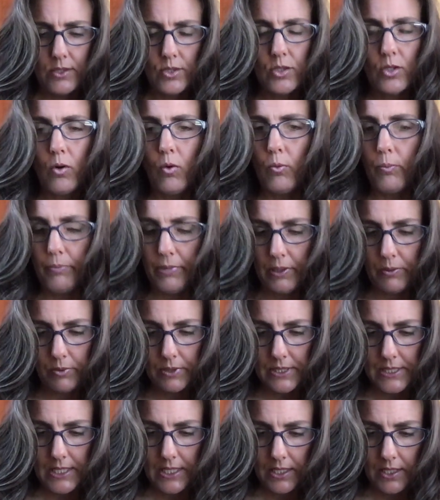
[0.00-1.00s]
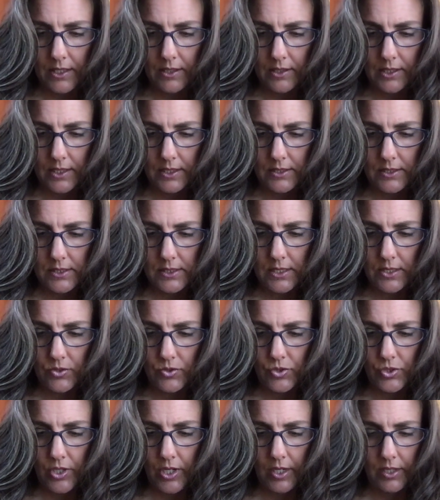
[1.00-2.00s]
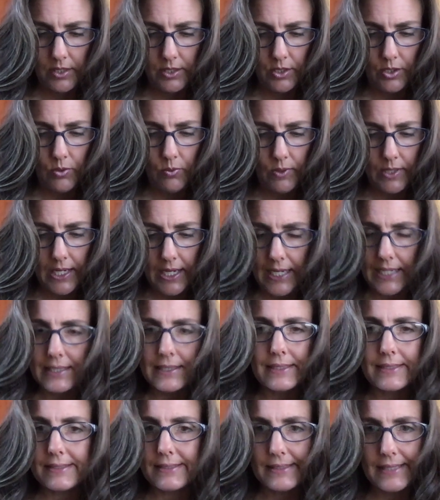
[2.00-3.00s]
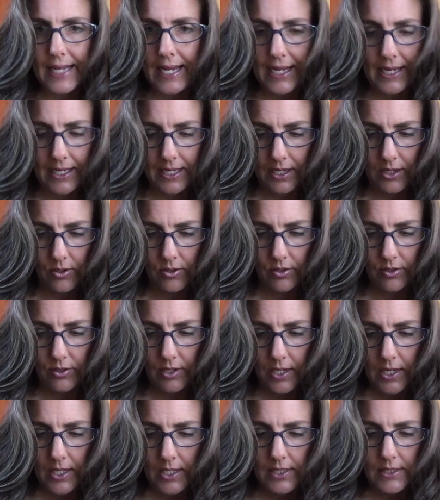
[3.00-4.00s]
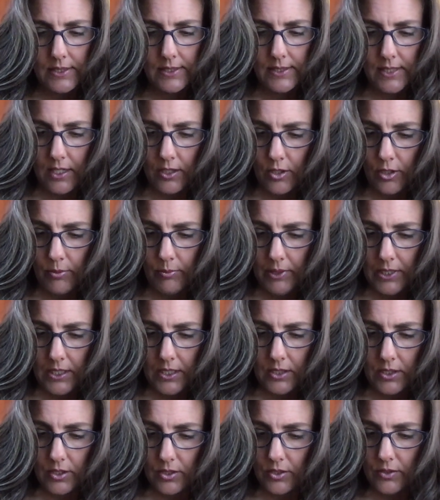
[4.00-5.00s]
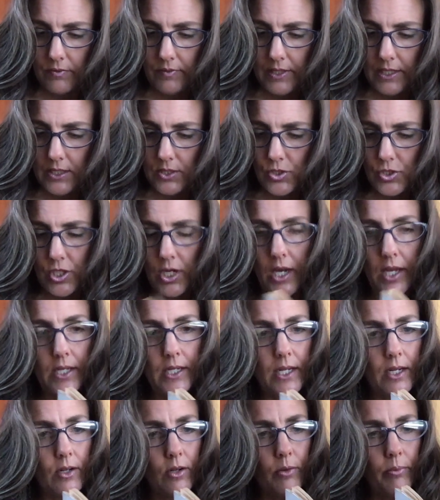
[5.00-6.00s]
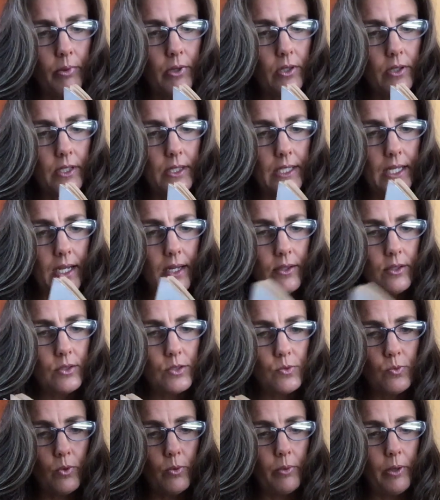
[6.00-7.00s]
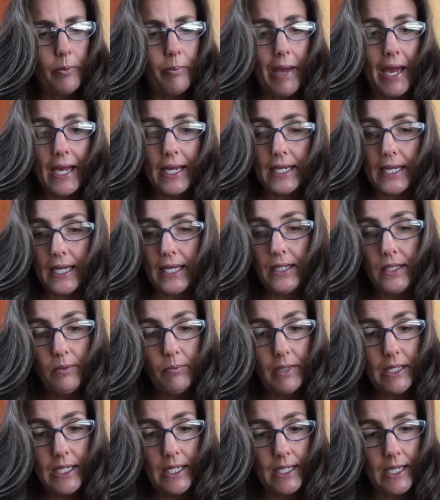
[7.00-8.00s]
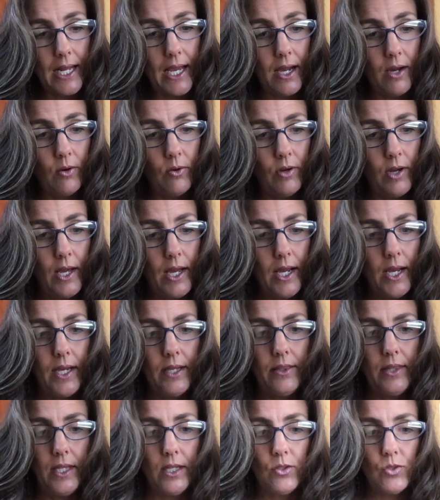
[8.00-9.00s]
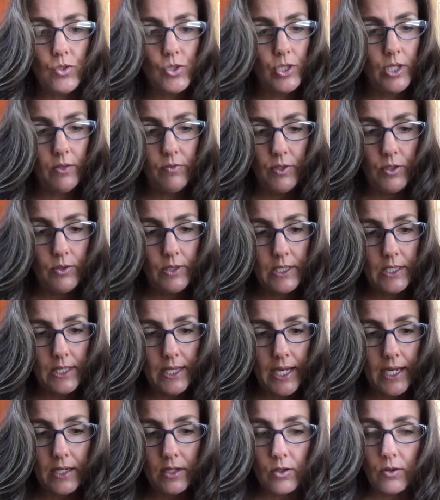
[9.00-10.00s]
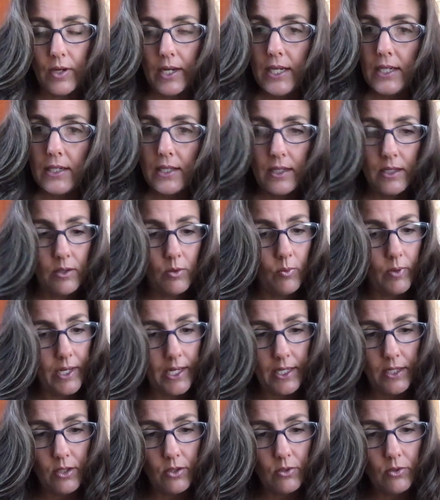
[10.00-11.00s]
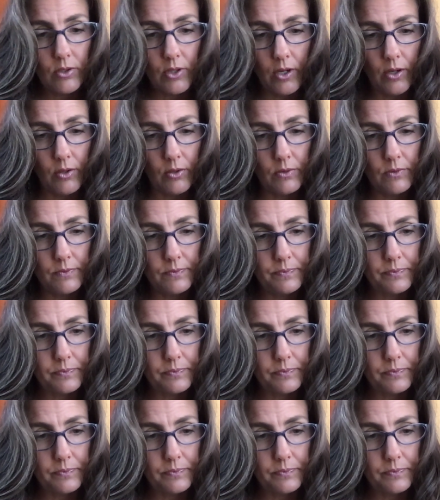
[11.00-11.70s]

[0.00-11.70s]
Don't be ridiculous, said Charlotte. You can't stay here. Zuckerman and Lurvy and John Arable and the others will be back any minute now, and they'll shove you into that crate and away you'll go.